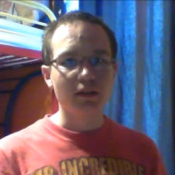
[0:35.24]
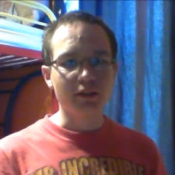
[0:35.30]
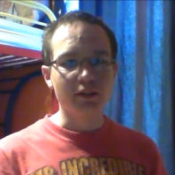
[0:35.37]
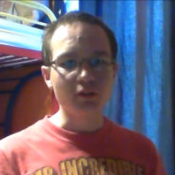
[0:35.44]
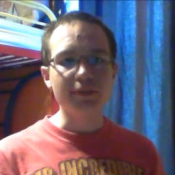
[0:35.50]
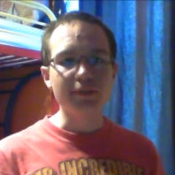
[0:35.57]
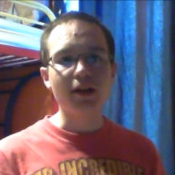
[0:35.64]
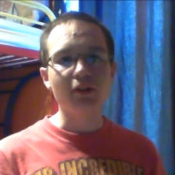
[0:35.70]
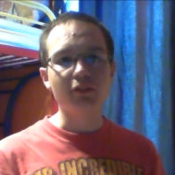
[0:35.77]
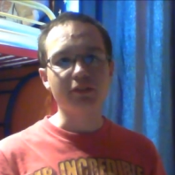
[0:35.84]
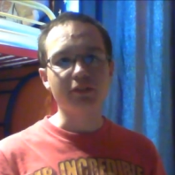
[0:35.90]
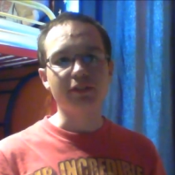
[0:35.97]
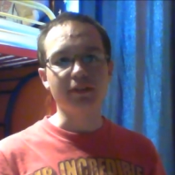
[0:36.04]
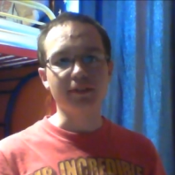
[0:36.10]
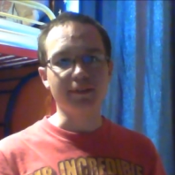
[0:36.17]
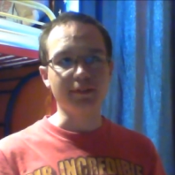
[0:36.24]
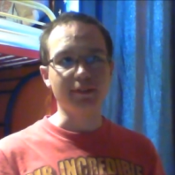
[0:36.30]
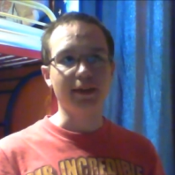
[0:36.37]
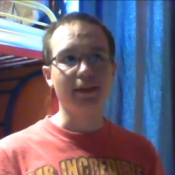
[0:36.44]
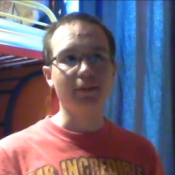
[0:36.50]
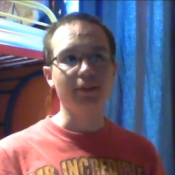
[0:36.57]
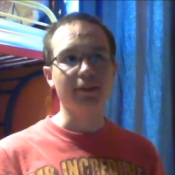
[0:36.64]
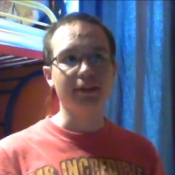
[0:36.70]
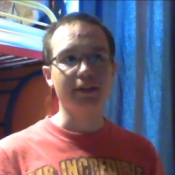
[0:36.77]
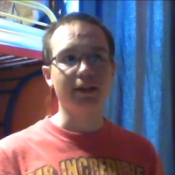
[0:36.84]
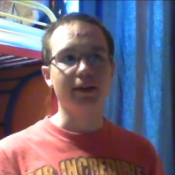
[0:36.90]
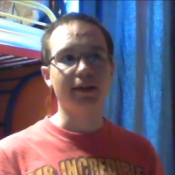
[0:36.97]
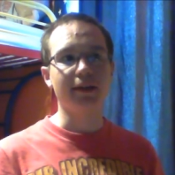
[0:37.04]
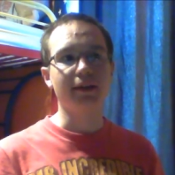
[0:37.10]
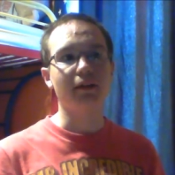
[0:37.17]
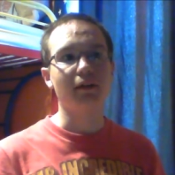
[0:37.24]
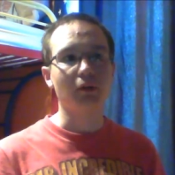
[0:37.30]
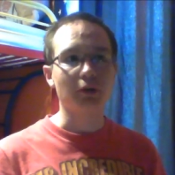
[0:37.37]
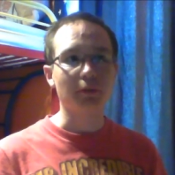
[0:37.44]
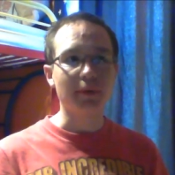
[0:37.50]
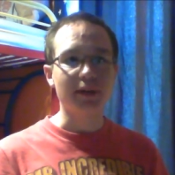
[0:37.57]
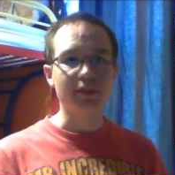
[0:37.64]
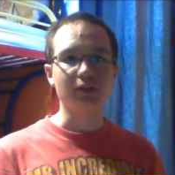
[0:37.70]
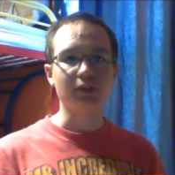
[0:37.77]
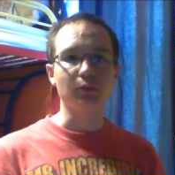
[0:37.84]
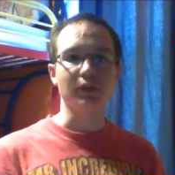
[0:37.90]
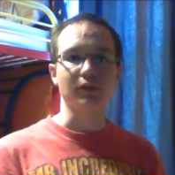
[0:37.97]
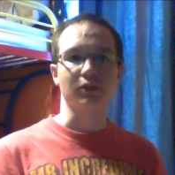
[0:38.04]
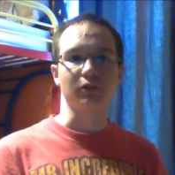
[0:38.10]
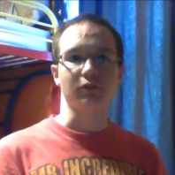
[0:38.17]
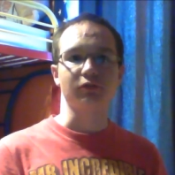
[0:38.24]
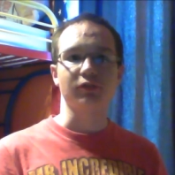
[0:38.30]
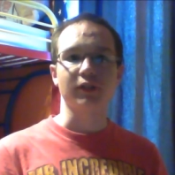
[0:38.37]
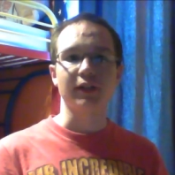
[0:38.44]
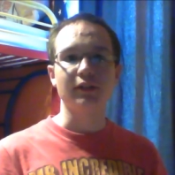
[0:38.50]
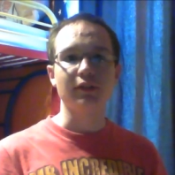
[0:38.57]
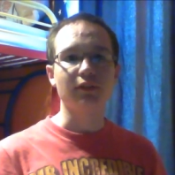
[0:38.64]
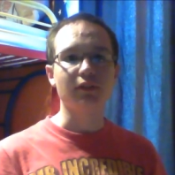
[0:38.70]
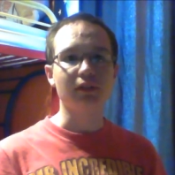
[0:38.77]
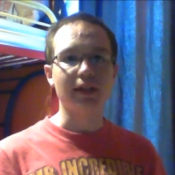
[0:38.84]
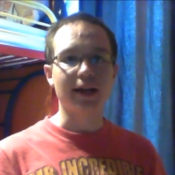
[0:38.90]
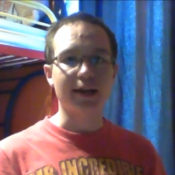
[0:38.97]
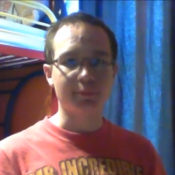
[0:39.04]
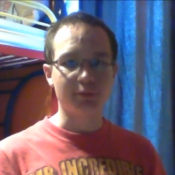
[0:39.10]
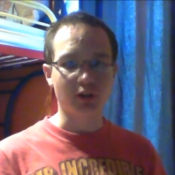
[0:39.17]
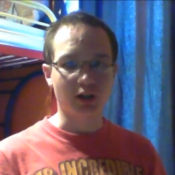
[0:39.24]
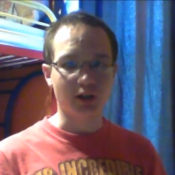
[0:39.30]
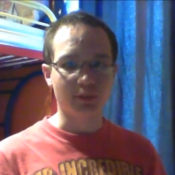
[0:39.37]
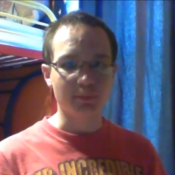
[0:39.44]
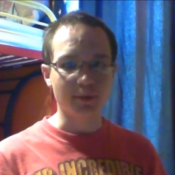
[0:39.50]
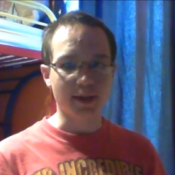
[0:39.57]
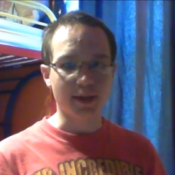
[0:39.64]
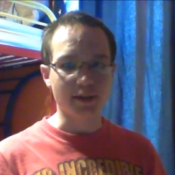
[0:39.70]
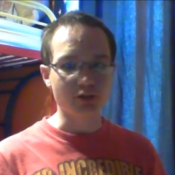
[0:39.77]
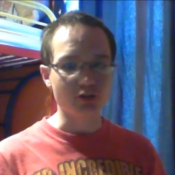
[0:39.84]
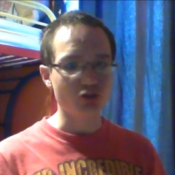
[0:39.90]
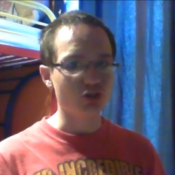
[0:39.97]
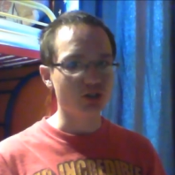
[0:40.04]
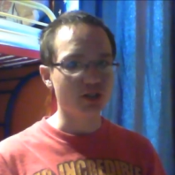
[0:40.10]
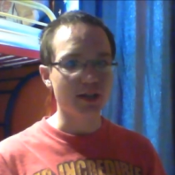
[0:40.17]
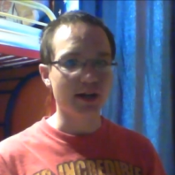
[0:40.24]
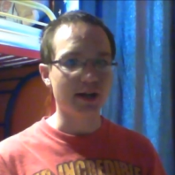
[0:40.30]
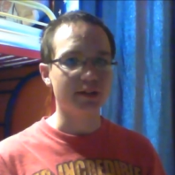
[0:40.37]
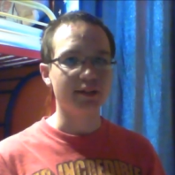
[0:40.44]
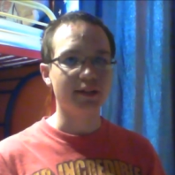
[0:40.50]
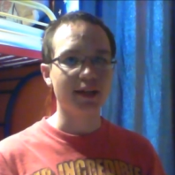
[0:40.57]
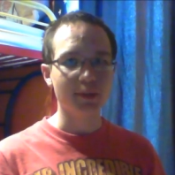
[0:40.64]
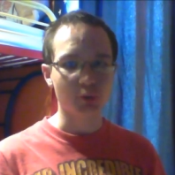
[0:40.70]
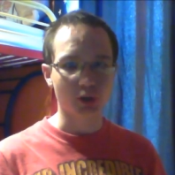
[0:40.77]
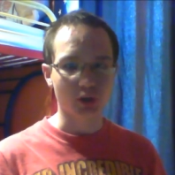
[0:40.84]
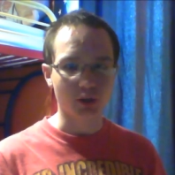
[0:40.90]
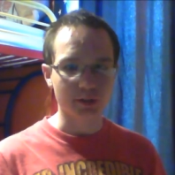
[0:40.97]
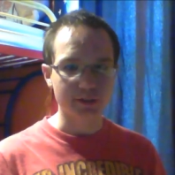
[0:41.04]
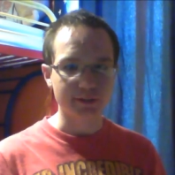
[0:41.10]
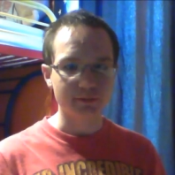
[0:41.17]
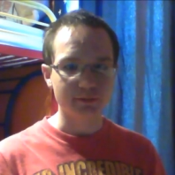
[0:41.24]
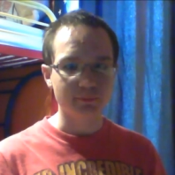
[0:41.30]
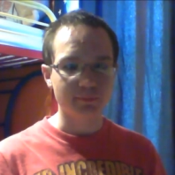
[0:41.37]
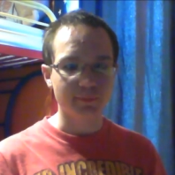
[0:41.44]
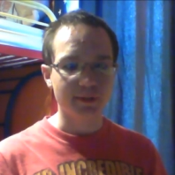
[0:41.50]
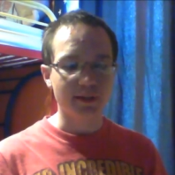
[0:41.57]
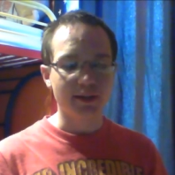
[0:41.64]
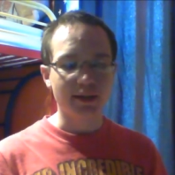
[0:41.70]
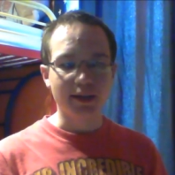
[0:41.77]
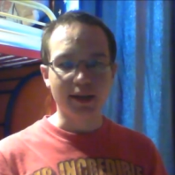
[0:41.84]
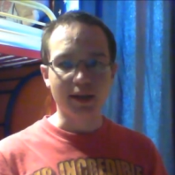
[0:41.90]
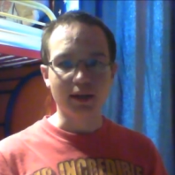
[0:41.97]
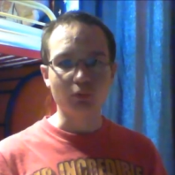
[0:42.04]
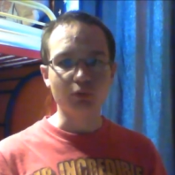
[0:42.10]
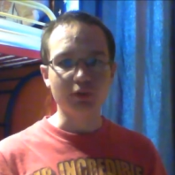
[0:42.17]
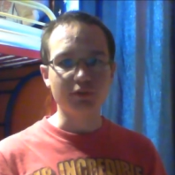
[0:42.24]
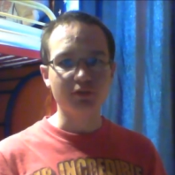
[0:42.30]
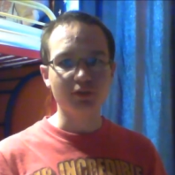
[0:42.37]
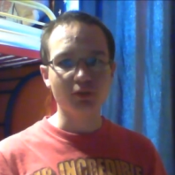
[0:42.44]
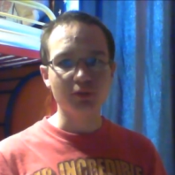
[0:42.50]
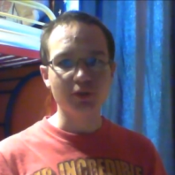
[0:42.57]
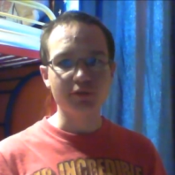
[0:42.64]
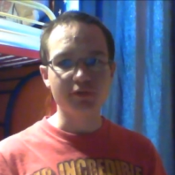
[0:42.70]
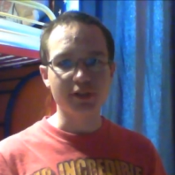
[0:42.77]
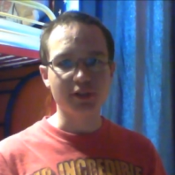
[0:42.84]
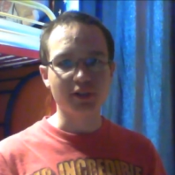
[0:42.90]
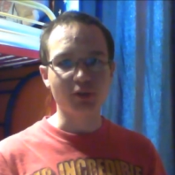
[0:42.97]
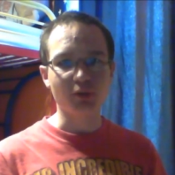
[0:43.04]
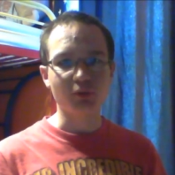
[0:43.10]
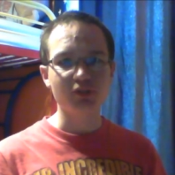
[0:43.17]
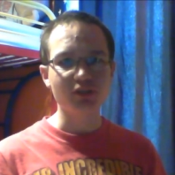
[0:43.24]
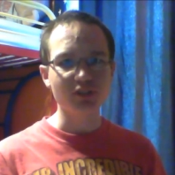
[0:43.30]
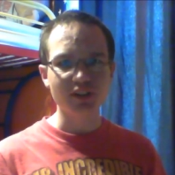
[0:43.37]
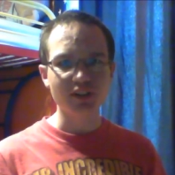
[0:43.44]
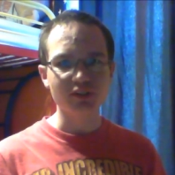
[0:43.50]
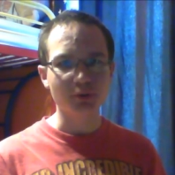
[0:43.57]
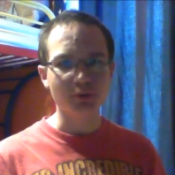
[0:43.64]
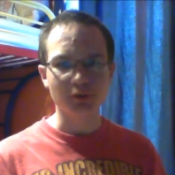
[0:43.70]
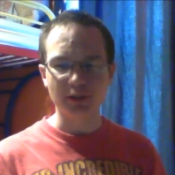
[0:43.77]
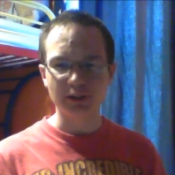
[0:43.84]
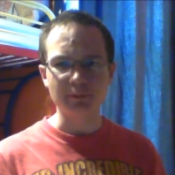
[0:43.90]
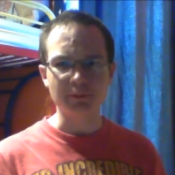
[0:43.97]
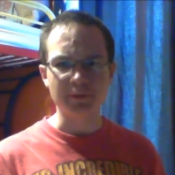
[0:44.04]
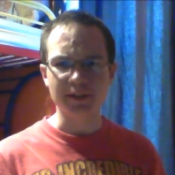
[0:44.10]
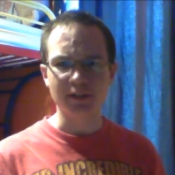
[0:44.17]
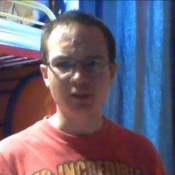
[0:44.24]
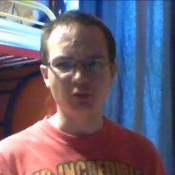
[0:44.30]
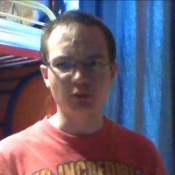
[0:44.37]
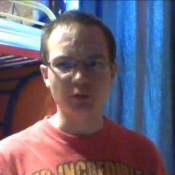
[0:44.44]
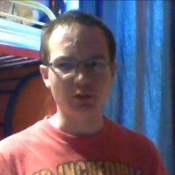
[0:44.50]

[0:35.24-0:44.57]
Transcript: In 2010, Kelly and I were messing with our friend's laptop, and she had a camera on it. And we filmed a video. It was just us doing random things.